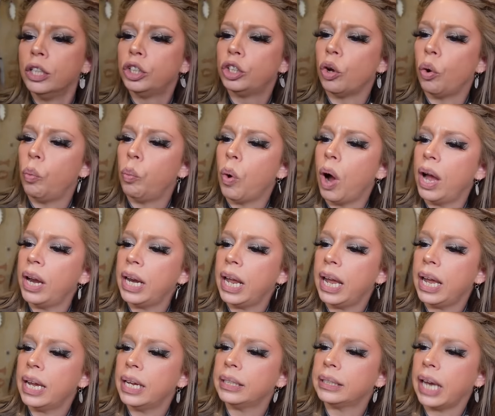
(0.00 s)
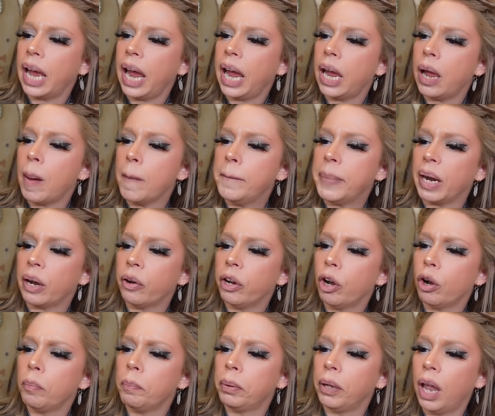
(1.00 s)
So one is a
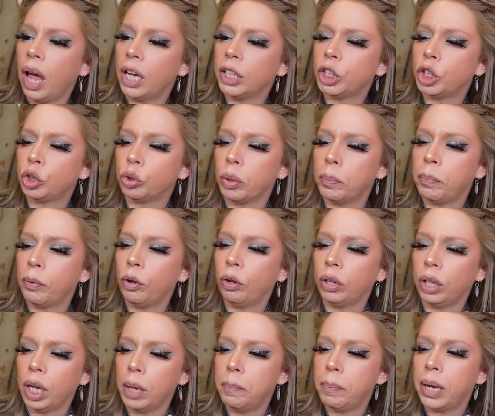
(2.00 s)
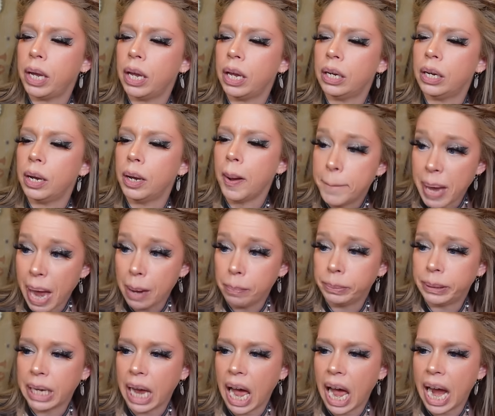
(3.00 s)
Barrier Plus Triple Lipid
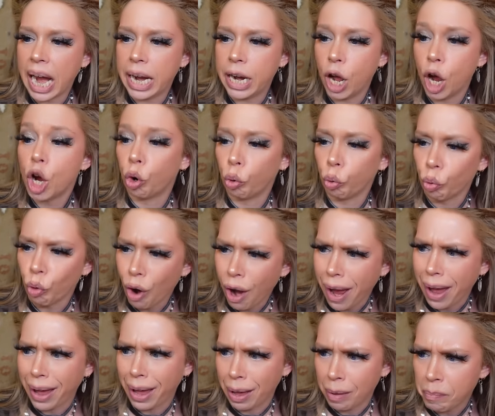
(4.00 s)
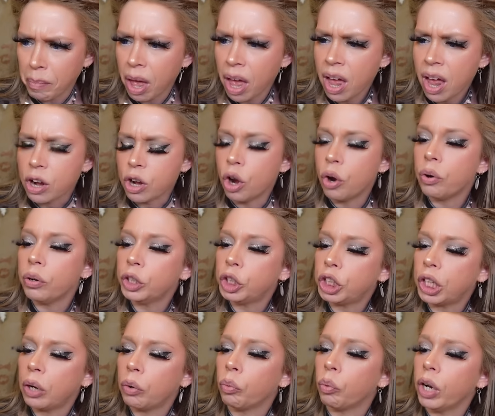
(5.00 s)
Peptide Cream
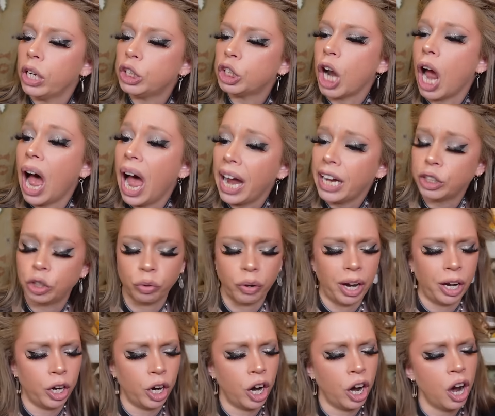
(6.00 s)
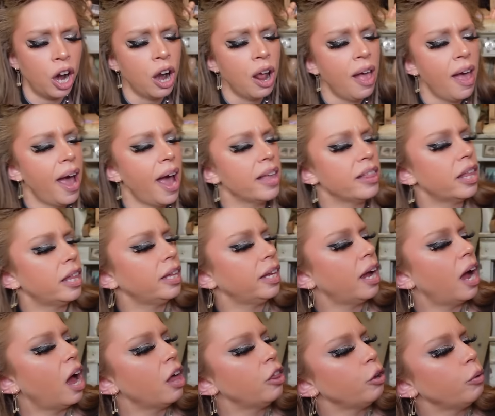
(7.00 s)
Nourishing Rich Hydrator, and then the
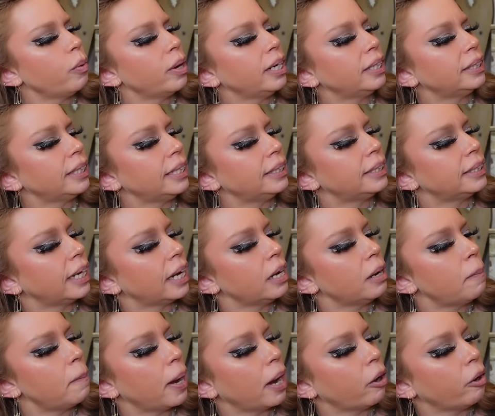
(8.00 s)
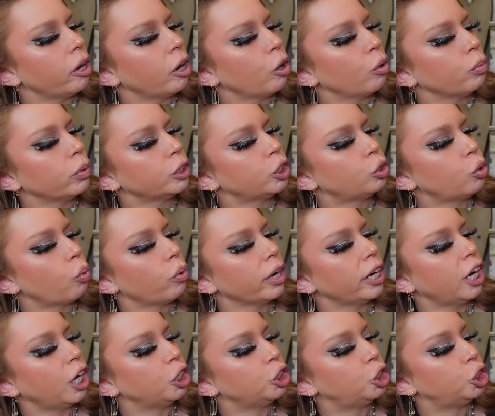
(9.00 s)
other one is a Skin Barrier
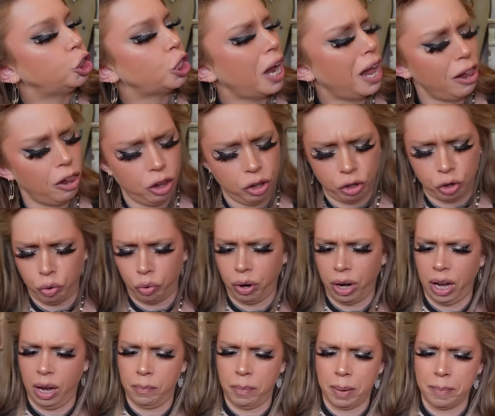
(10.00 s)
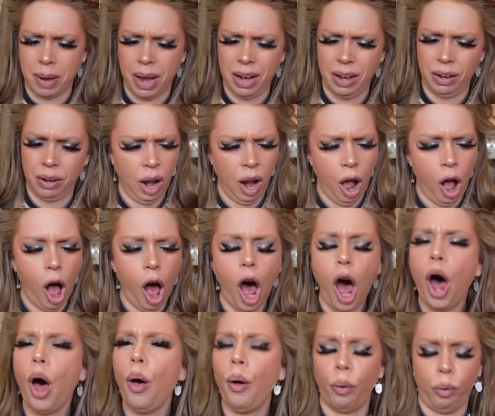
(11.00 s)
Restoring Gel Cream.
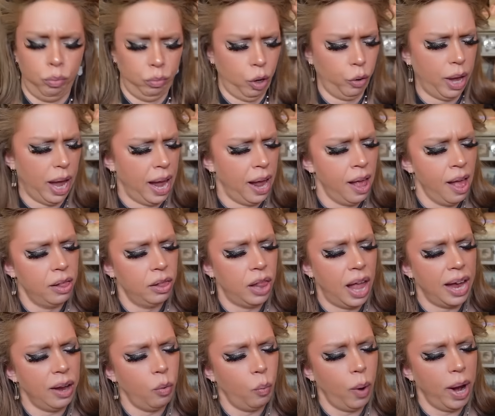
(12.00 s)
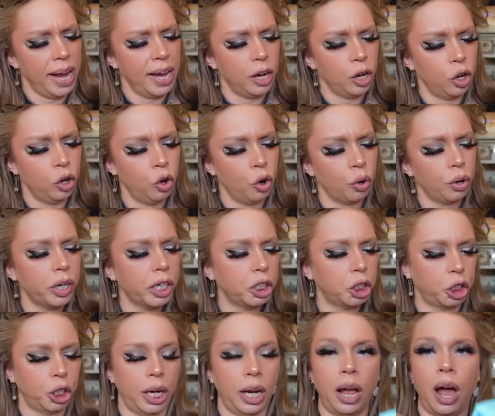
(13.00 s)
Oh, okay, Lightweight
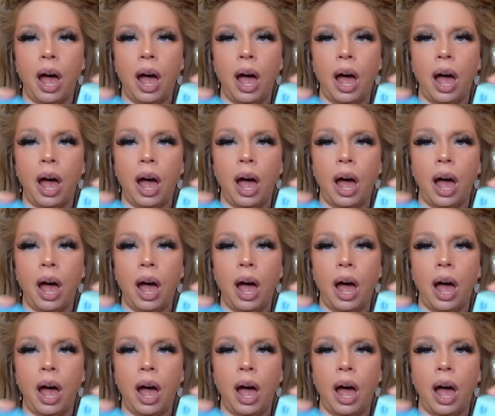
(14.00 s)
Nourishing